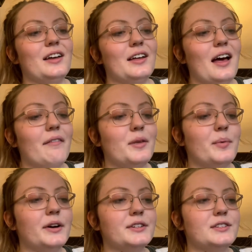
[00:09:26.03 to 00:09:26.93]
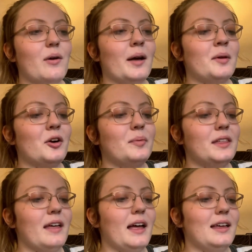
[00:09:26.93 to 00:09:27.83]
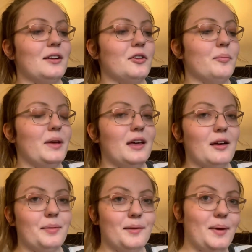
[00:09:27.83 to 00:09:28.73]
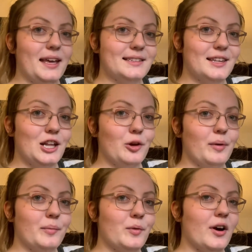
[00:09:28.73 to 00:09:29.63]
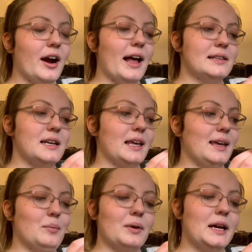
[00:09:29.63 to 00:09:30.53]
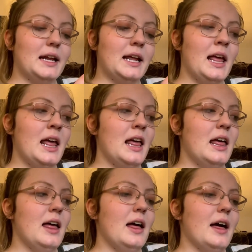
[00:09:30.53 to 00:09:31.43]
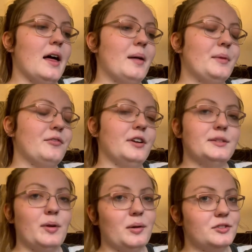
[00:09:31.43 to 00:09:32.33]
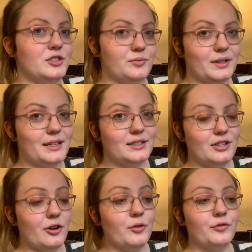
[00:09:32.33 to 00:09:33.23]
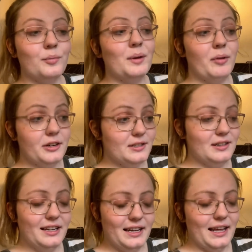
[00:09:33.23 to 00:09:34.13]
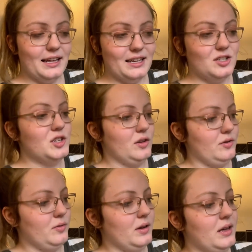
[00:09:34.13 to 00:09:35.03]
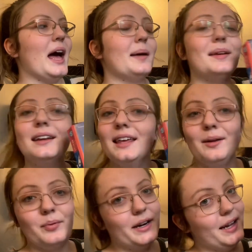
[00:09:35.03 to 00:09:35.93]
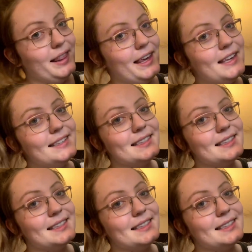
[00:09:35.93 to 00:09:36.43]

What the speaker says: of the book, so I'm hoping that it'll pick up the pace a little bit more as I keep reading. The first part was just really slow for me personally to get into. I'm gonna keep reading this,